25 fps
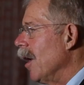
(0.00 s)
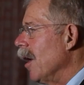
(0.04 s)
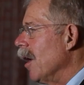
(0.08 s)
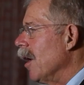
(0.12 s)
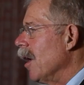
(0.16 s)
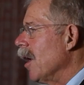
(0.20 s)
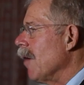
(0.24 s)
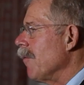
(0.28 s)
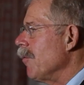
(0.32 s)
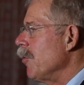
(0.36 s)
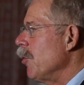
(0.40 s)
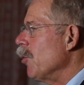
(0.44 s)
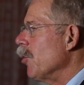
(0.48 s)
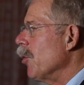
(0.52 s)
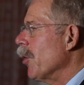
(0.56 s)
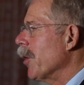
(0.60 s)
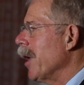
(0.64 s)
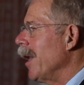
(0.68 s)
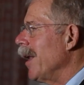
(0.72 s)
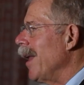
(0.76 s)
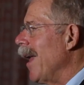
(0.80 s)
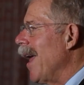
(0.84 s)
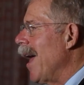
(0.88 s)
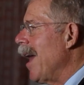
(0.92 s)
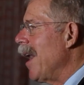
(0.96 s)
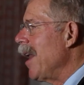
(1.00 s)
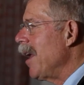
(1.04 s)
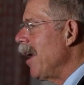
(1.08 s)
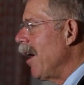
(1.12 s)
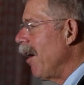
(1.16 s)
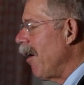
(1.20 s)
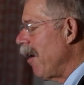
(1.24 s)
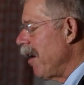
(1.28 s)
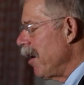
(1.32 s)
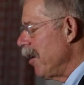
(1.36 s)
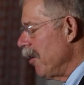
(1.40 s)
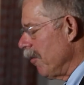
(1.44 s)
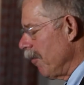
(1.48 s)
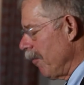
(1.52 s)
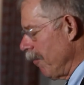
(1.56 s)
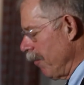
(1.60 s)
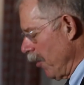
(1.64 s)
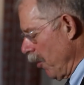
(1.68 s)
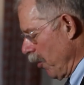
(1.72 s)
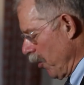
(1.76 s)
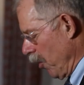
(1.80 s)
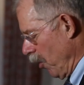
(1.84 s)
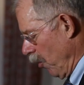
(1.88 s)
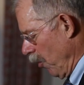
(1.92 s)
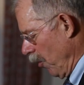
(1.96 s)
If you look at any aerial
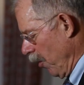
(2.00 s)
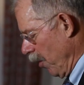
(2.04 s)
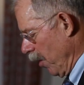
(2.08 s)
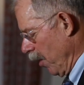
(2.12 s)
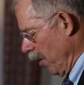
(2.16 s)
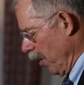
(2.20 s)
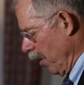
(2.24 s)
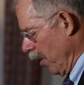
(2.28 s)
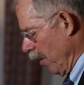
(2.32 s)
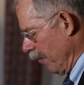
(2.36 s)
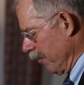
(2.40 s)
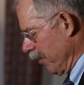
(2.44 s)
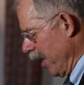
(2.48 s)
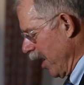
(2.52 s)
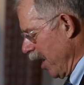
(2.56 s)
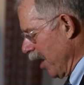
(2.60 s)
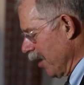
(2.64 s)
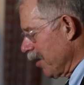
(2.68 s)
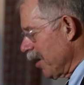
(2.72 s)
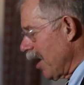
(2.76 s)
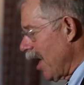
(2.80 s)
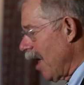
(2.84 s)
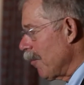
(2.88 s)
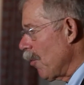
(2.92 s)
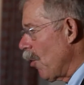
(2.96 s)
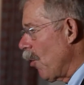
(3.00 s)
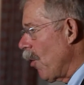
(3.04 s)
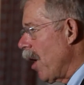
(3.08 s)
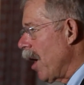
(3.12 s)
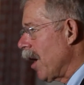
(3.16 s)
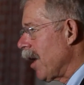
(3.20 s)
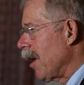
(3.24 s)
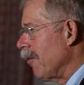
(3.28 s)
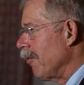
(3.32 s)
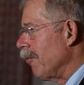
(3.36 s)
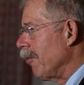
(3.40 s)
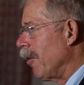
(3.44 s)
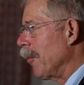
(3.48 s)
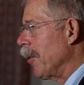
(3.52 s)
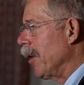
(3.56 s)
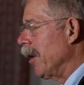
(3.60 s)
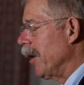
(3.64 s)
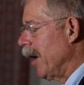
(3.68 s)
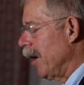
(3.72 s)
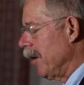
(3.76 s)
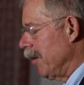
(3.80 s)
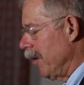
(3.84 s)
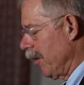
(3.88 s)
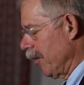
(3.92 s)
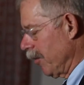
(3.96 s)
photo of downtown Milwaukee from the
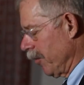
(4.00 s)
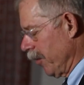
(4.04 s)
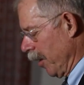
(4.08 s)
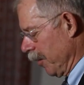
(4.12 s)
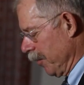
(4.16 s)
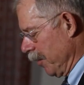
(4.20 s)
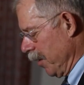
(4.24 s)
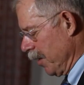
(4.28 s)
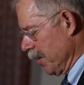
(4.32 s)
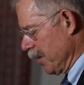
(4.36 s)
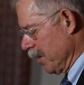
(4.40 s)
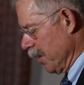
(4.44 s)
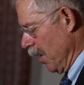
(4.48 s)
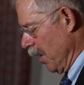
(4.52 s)
1960s,